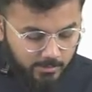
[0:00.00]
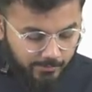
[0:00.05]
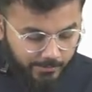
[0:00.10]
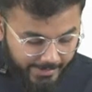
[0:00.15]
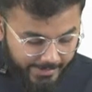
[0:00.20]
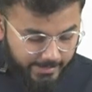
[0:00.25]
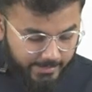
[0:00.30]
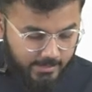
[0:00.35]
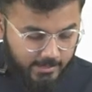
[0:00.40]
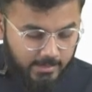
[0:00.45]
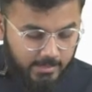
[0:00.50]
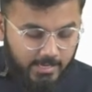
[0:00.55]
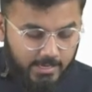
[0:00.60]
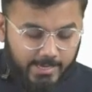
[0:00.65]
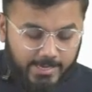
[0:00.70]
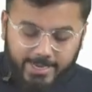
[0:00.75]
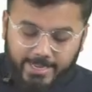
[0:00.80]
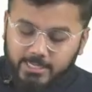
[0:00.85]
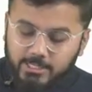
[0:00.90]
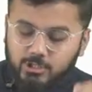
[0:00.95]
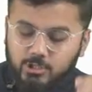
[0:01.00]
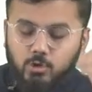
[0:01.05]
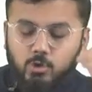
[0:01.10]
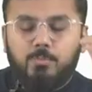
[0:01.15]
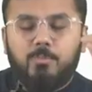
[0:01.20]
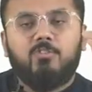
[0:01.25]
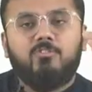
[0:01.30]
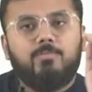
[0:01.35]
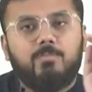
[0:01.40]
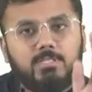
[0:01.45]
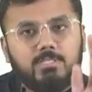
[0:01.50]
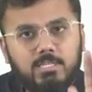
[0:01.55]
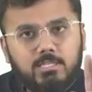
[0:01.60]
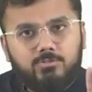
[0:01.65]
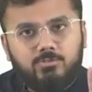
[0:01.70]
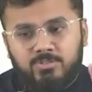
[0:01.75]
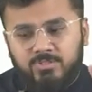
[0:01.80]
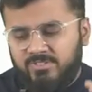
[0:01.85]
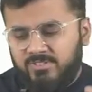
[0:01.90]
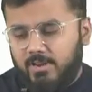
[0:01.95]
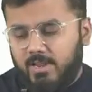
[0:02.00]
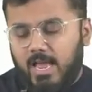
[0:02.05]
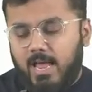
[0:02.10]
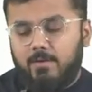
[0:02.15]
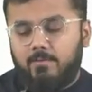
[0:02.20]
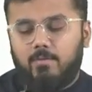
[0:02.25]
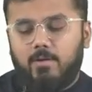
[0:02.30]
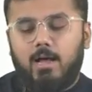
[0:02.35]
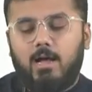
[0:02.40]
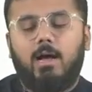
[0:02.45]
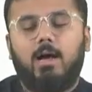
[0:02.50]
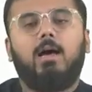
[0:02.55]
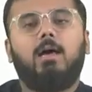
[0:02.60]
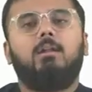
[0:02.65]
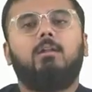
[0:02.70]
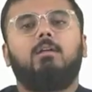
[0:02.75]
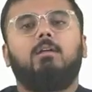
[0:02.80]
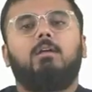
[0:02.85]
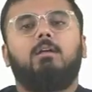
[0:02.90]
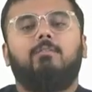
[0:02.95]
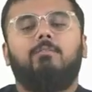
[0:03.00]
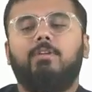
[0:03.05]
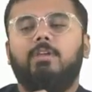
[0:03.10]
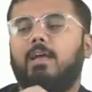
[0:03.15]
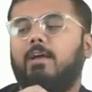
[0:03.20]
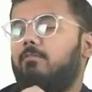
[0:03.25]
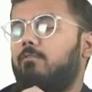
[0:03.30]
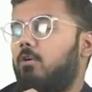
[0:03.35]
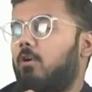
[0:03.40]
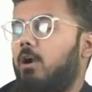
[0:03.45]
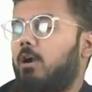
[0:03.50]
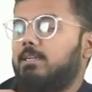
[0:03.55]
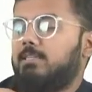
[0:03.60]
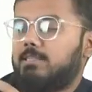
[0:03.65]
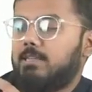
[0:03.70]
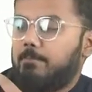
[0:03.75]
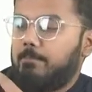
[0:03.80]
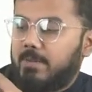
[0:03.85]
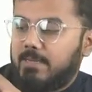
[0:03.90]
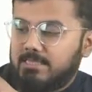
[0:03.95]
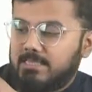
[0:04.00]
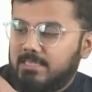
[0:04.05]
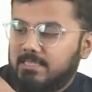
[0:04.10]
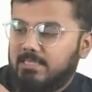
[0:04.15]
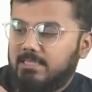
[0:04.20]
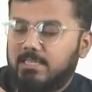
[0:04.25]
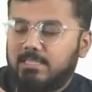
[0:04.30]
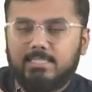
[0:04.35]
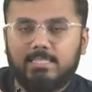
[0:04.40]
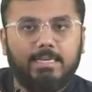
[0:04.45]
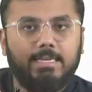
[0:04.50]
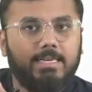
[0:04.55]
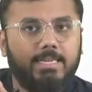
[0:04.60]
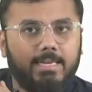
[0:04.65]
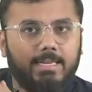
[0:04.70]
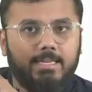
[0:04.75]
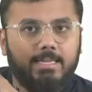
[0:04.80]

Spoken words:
Right. Next group of muscles which we have are, we have got some muscles in the center